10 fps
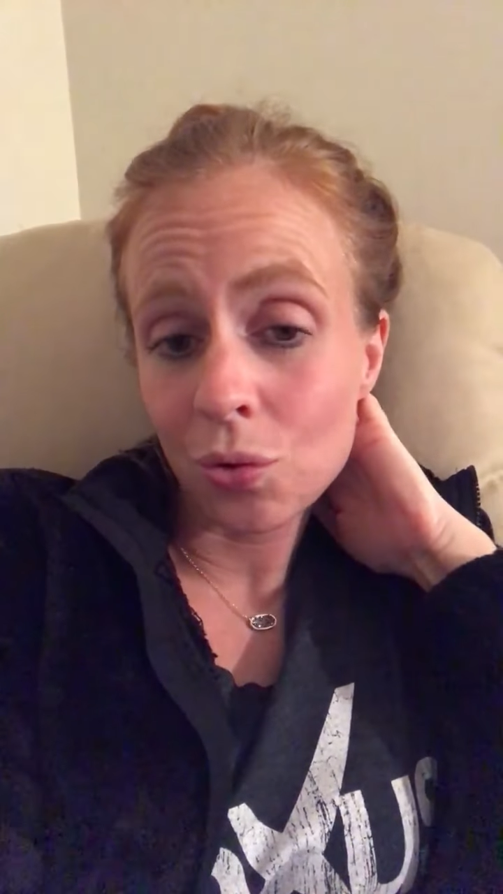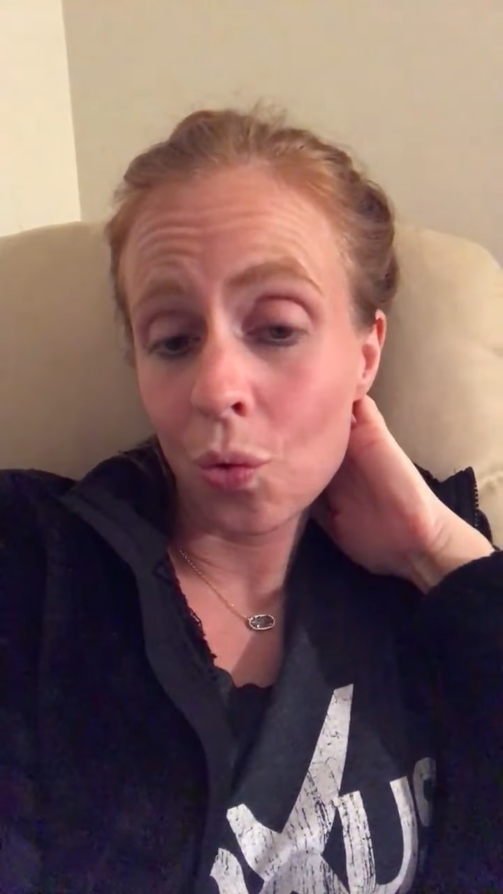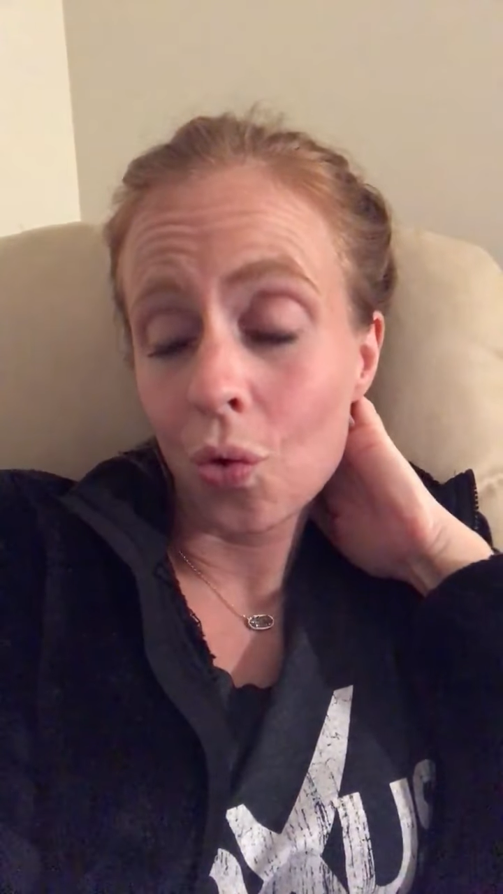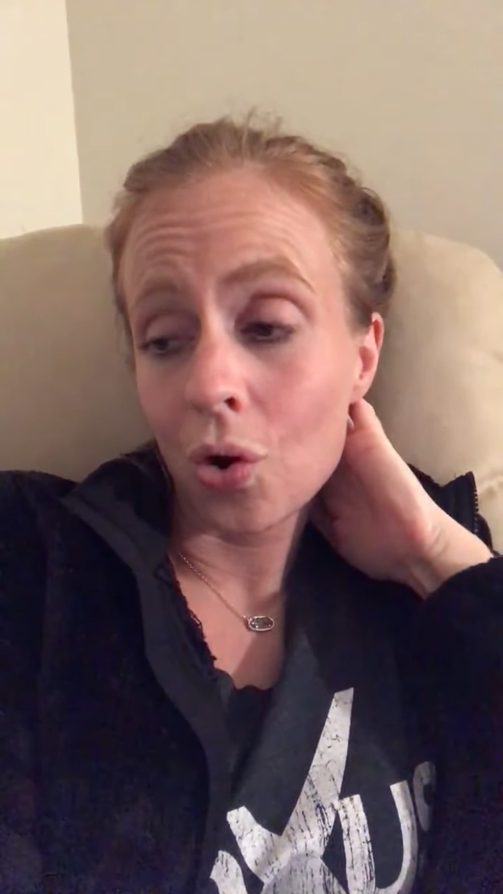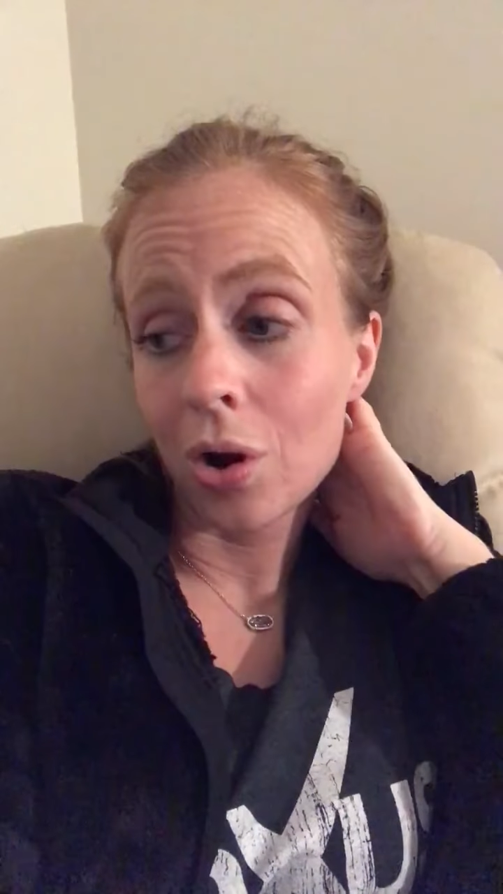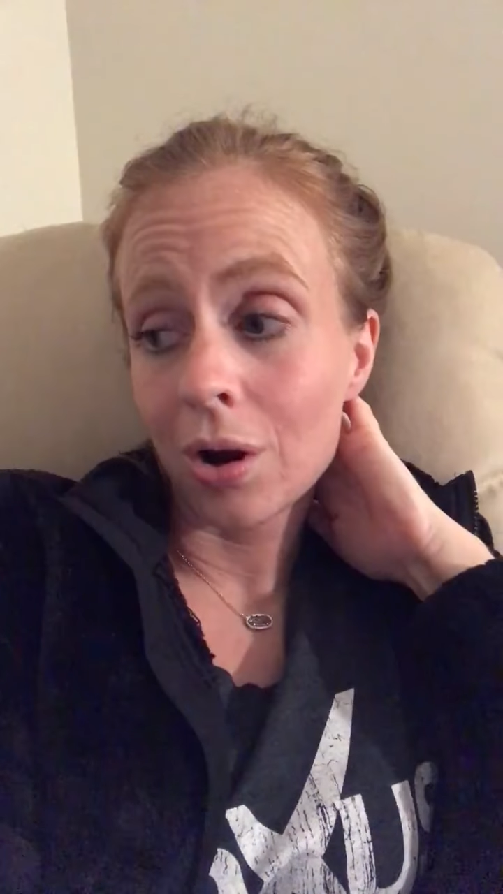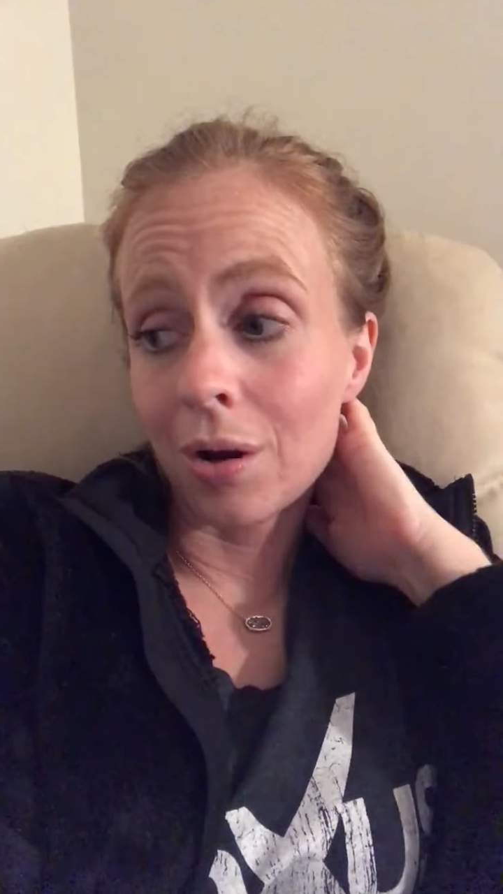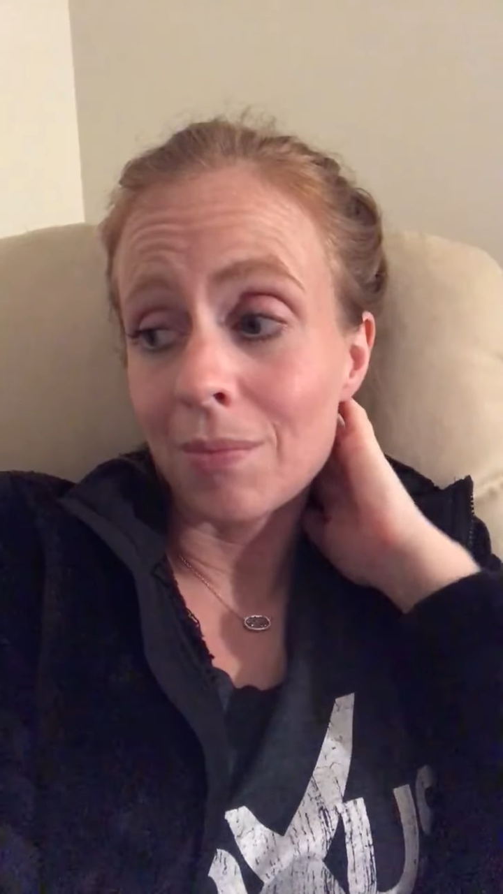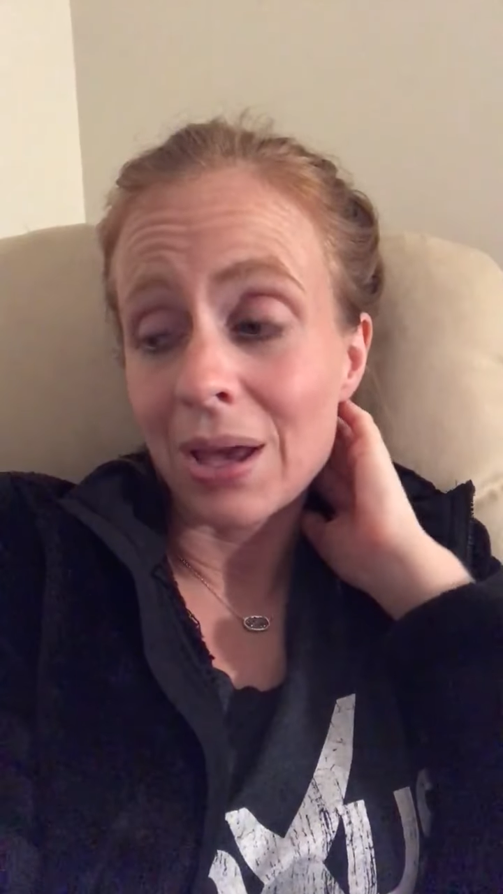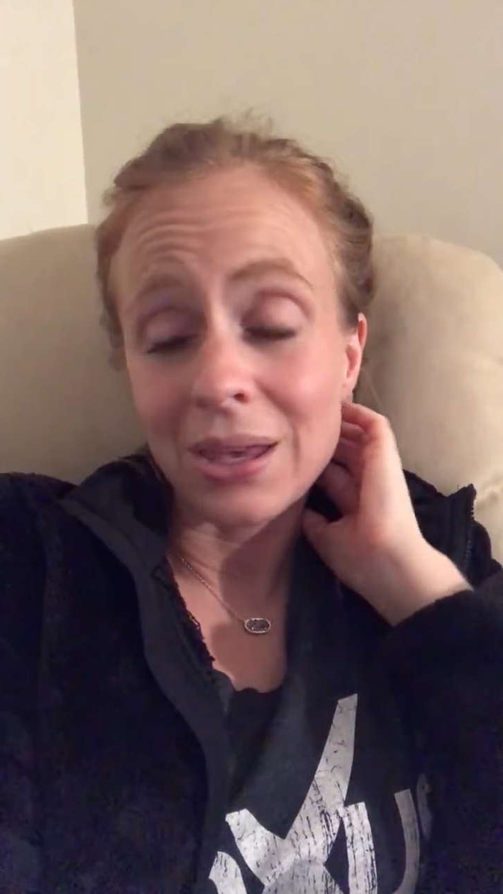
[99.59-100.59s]

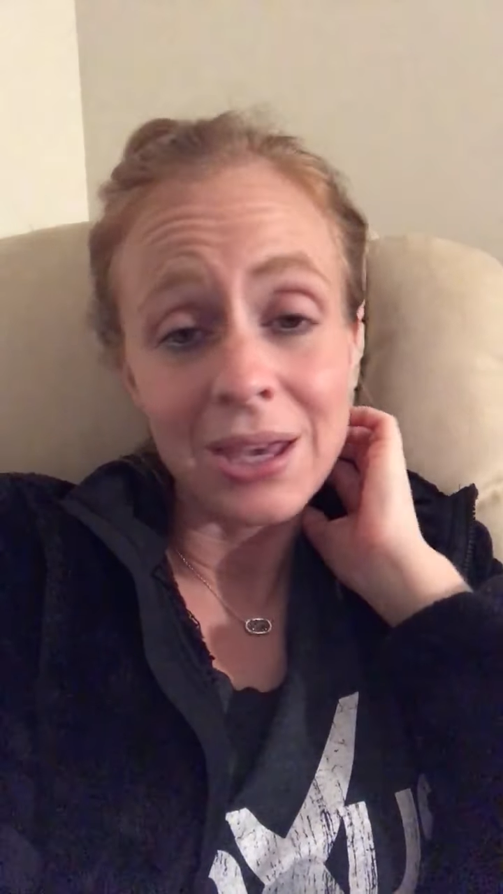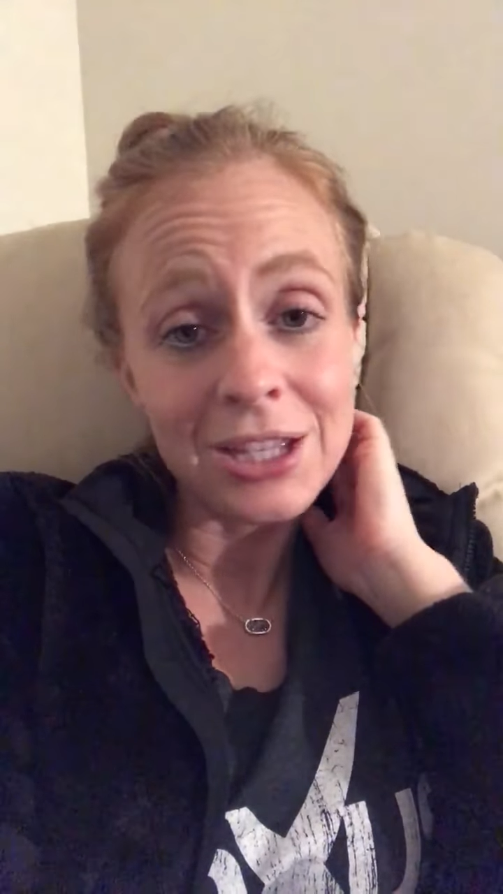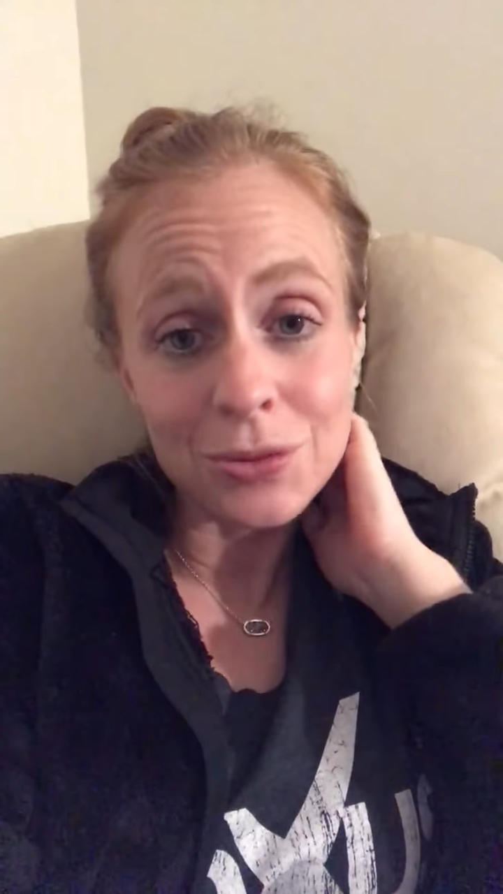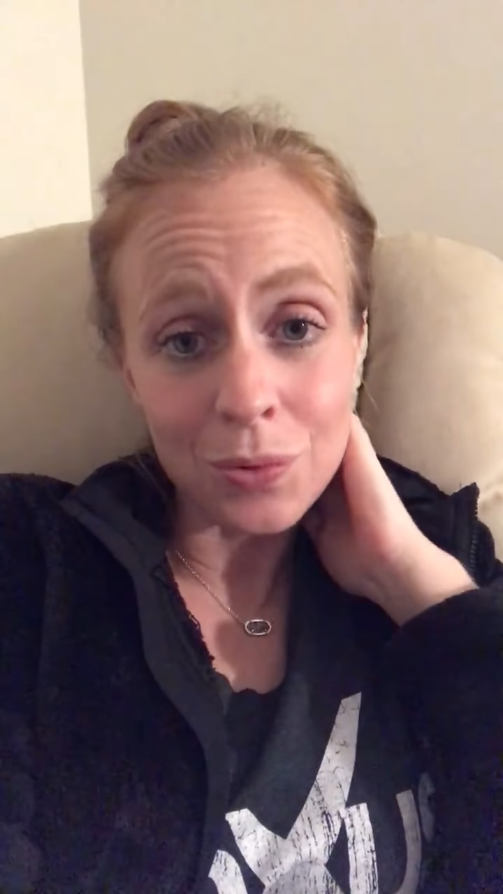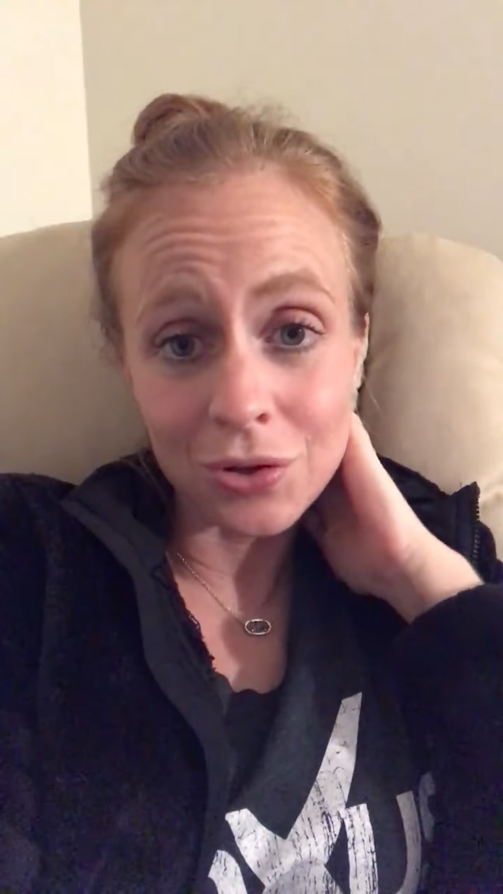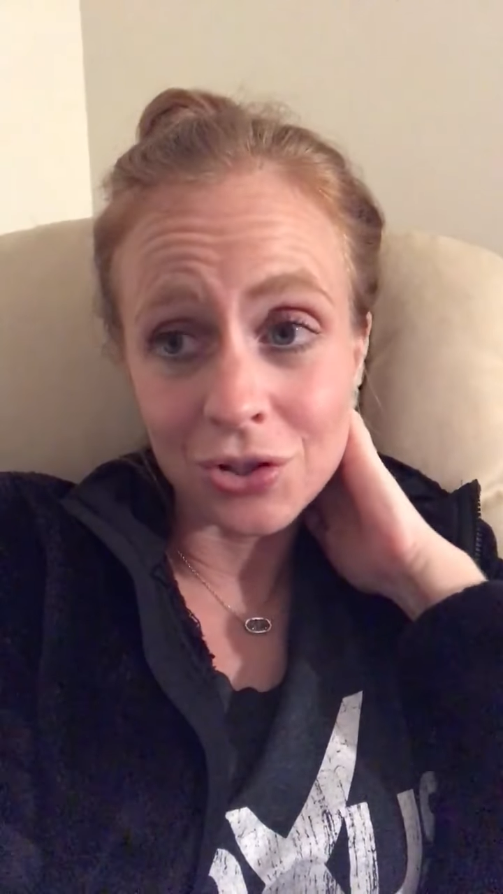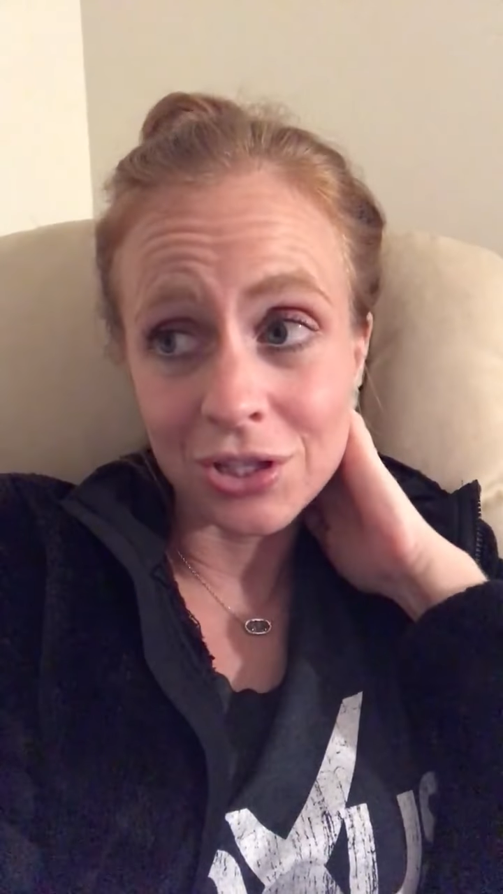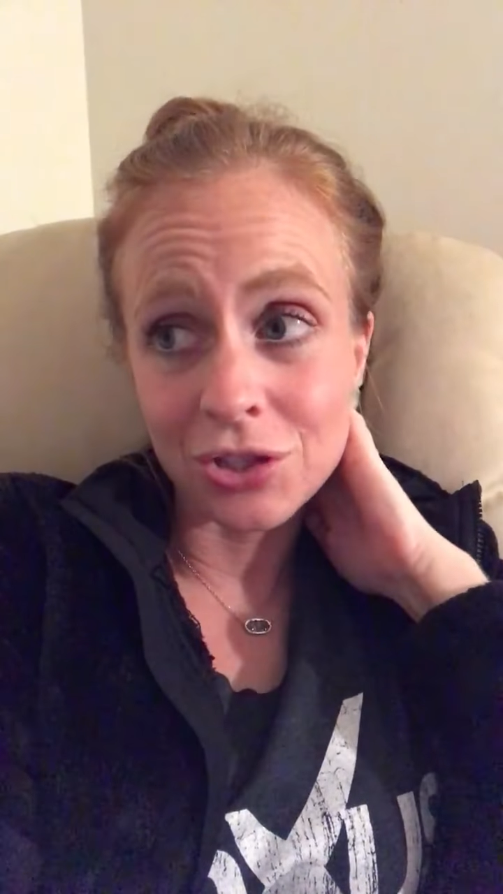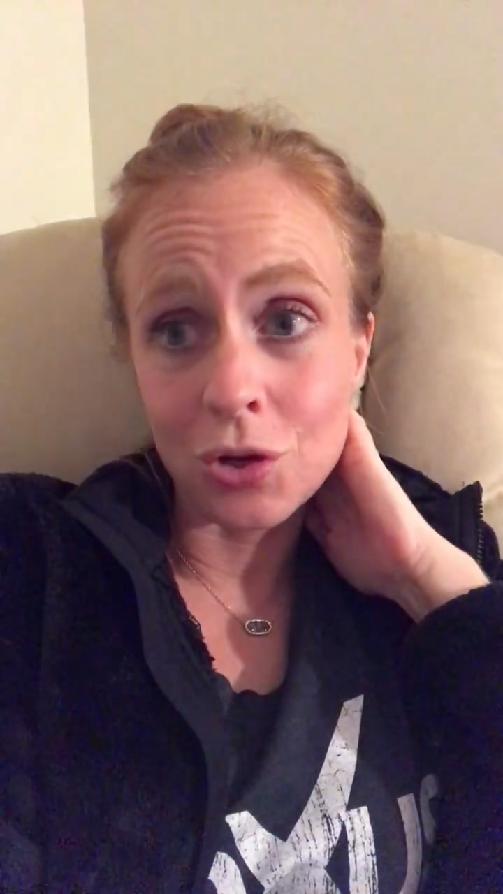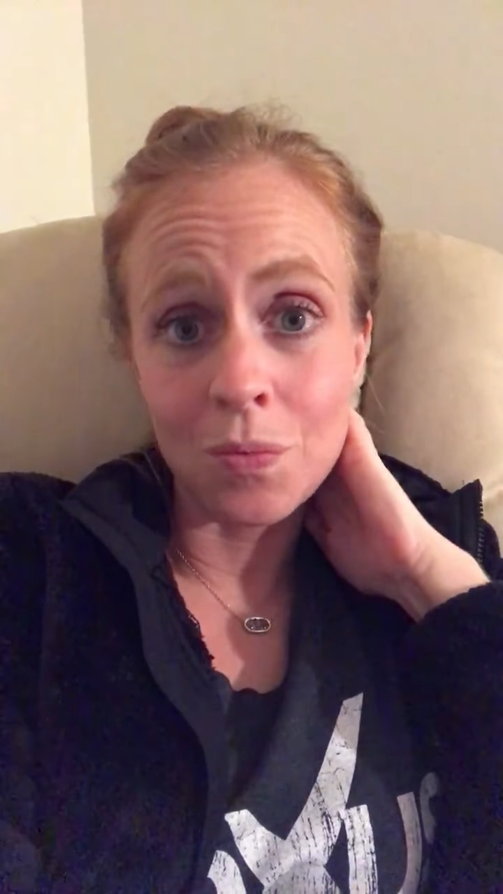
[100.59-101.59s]
or my kids were
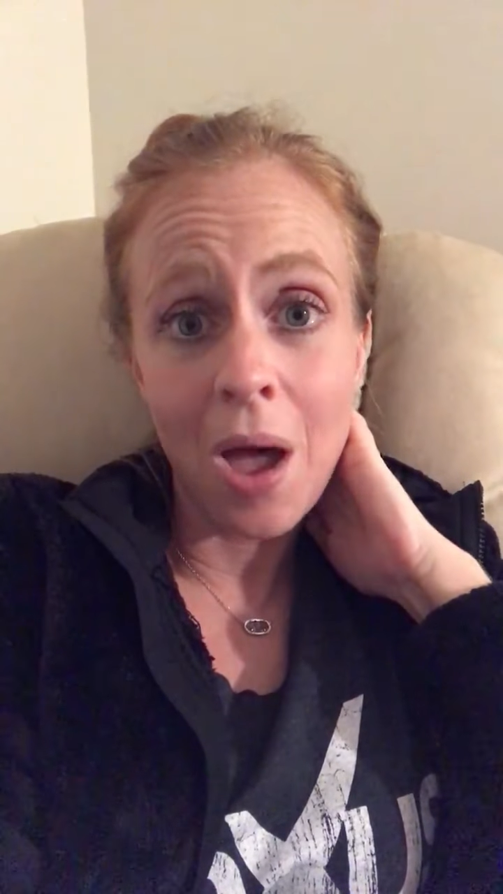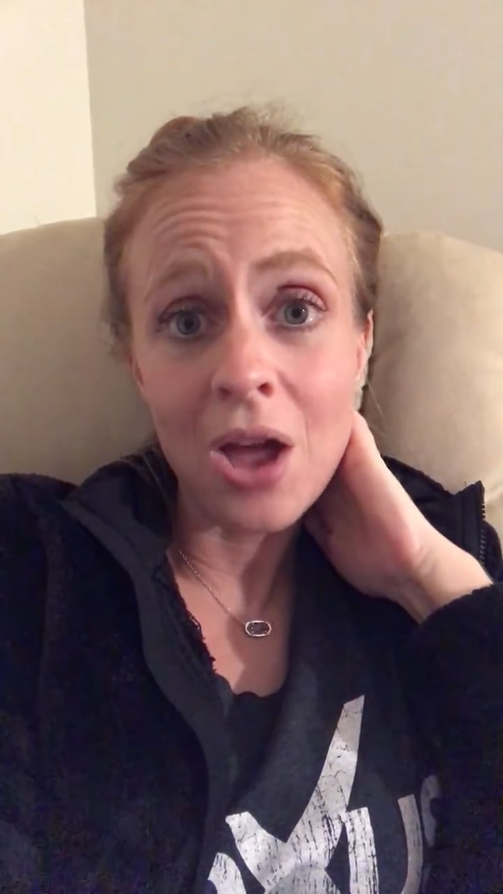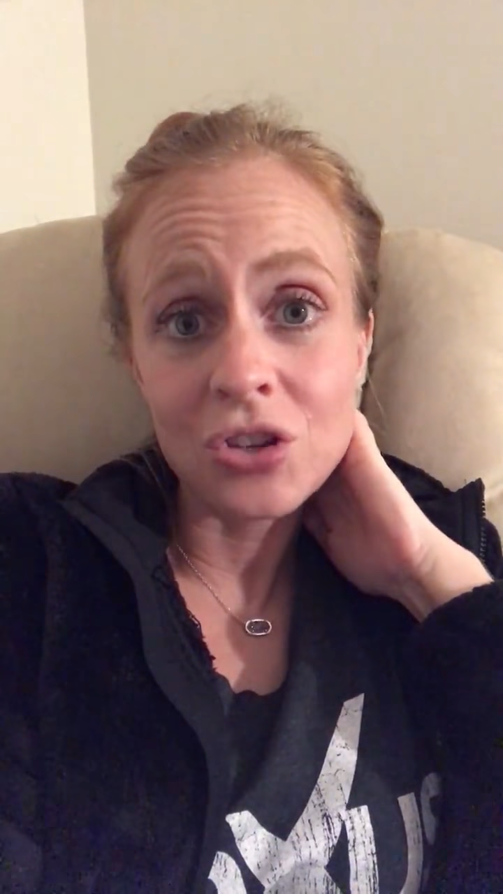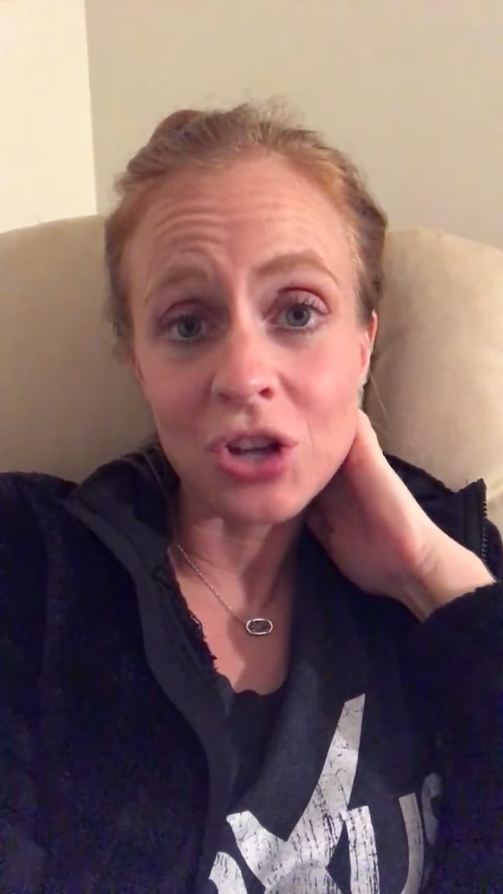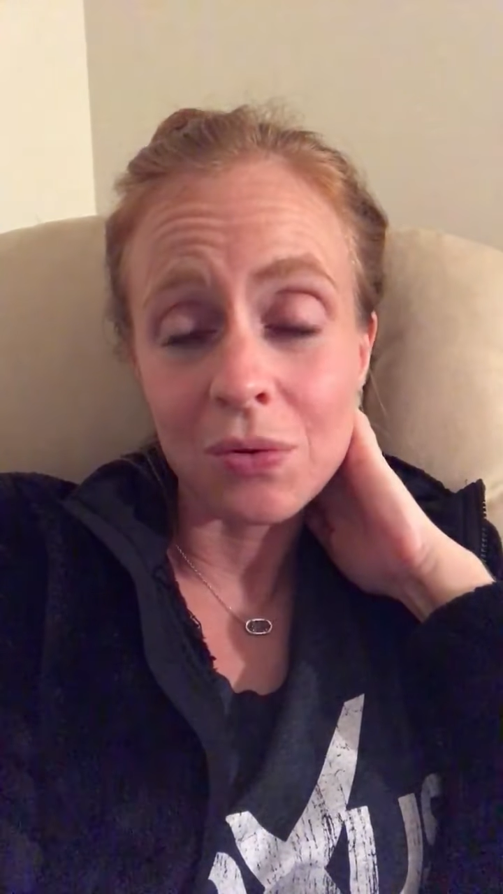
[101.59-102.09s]
just too much.